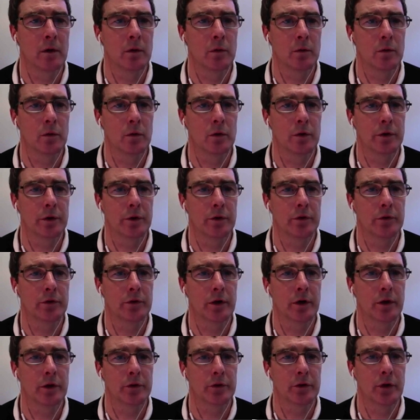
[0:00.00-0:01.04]
we'll use
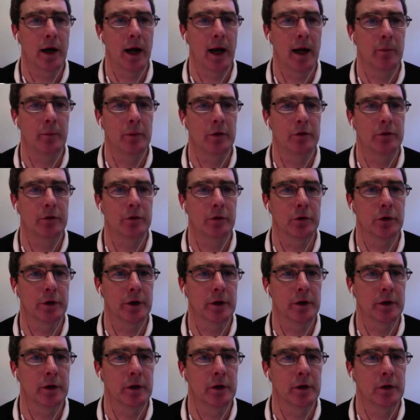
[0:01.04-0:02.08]
our
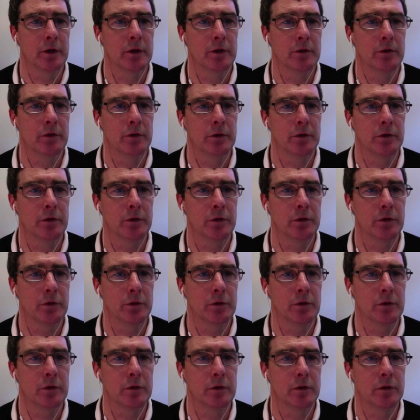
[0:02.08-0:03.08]
trapezoid to